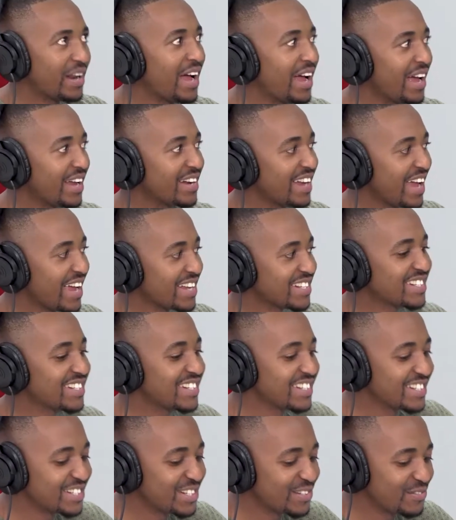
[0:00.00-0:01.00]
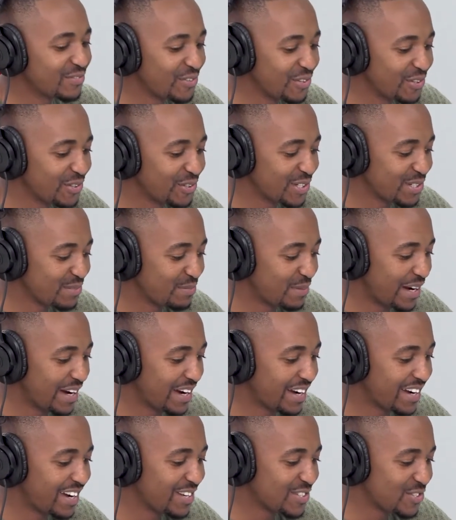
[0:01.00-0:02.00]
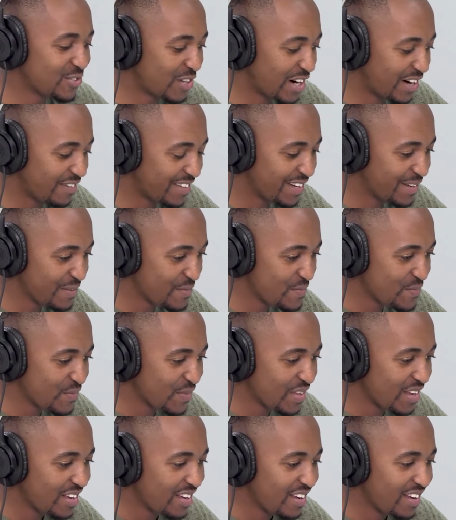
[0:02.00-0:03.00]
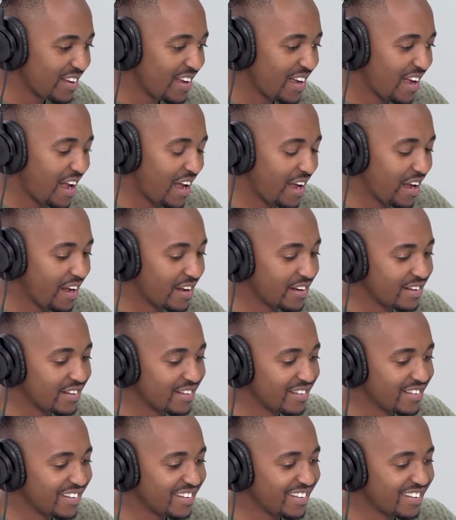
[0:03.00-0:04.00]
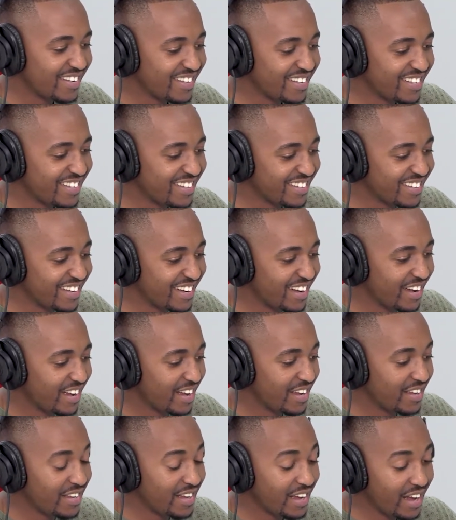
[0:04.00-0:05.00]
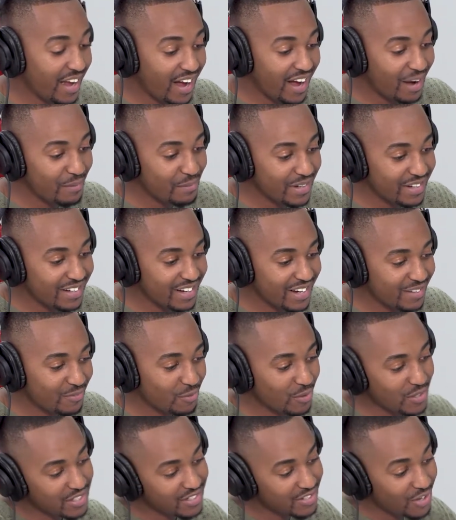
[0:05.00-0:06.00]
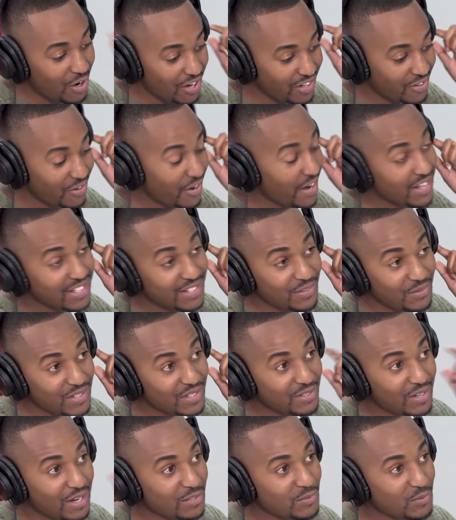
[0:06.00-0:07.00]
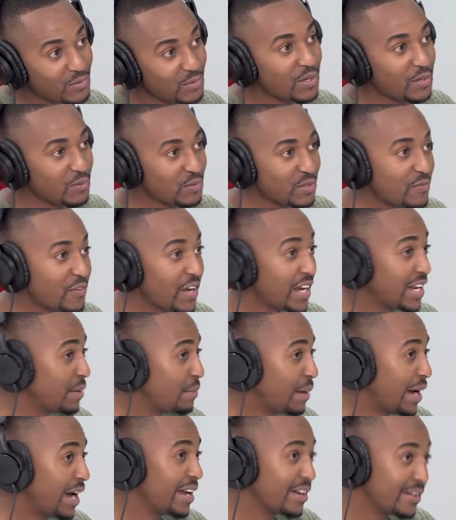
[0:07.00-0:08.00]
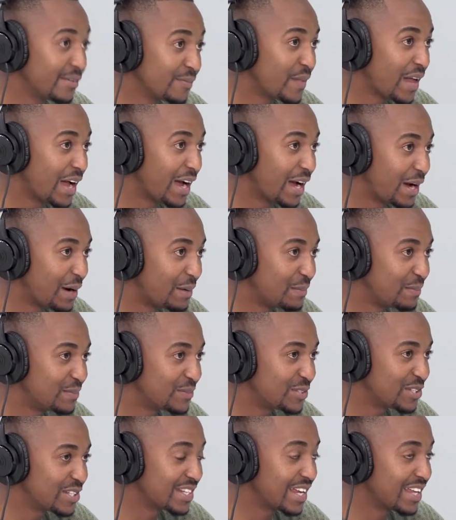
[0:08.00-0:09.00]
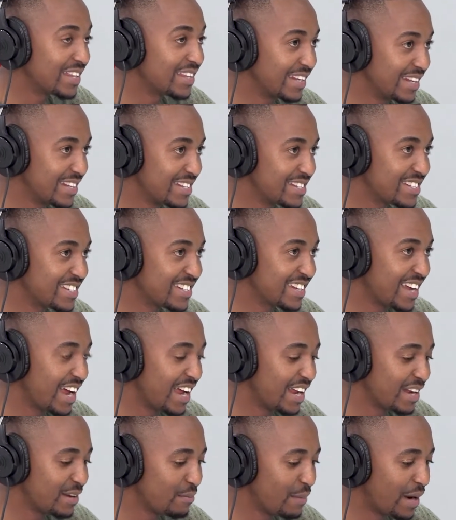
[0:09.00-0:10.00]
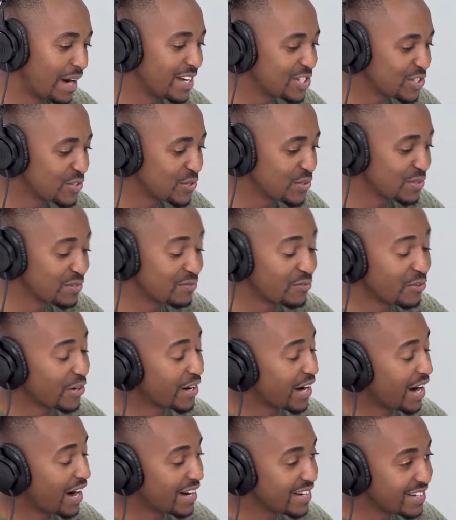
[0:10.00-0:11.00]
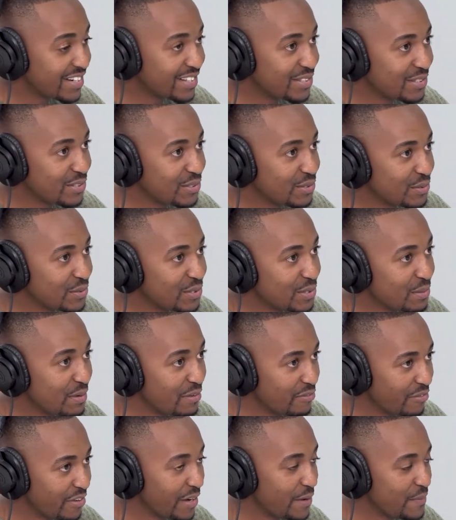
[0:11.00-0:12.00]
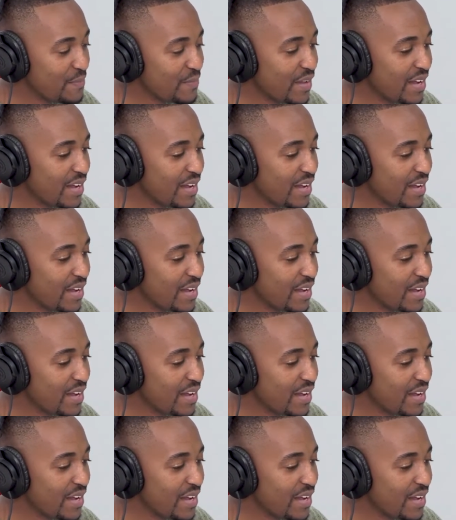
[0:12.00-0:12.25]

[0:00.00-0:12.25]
I had an accident a few years back. I was driving, and yeah, I mean, it was not great. It was fairly bad, to say the least. And my insurance was very kind, to be fair.